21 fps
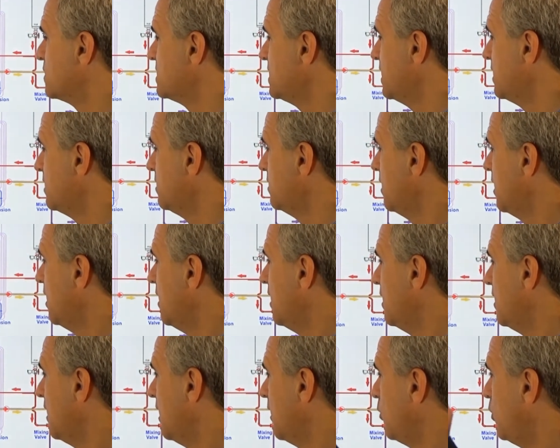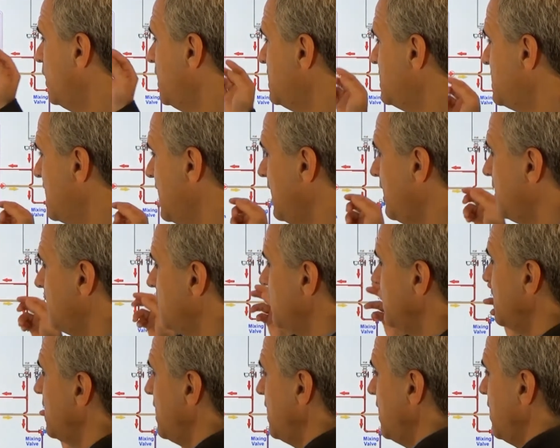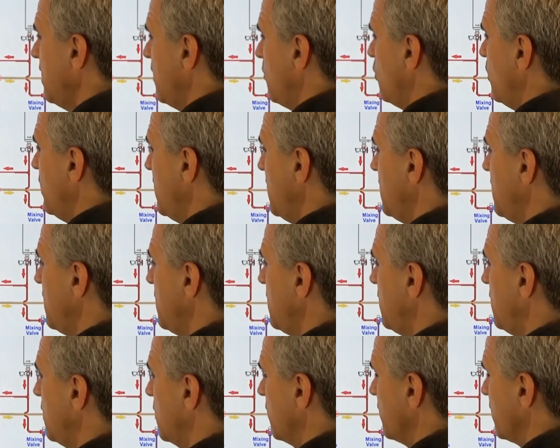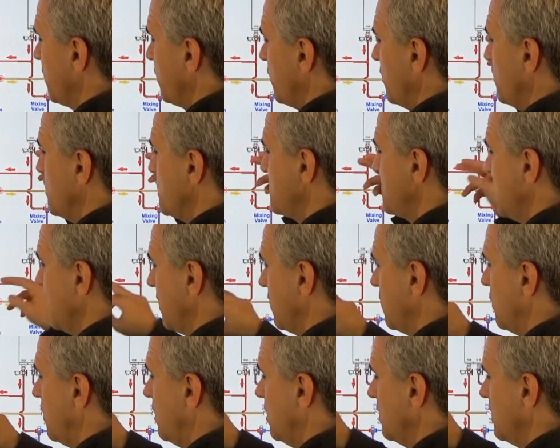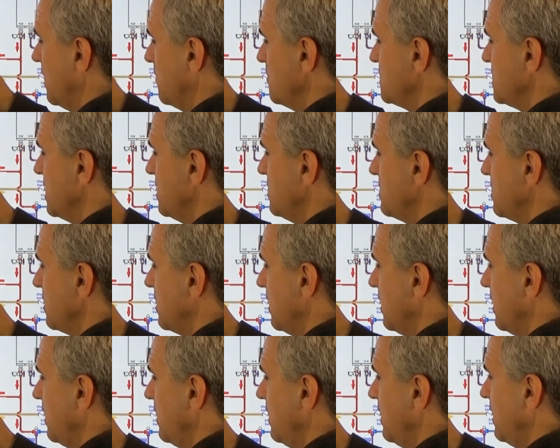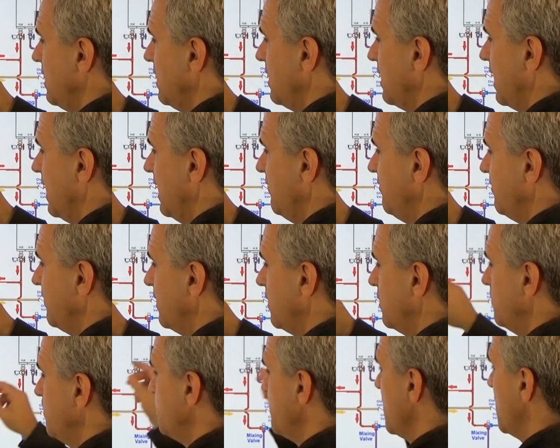in. We take the thermostat call comes into the iFLOW,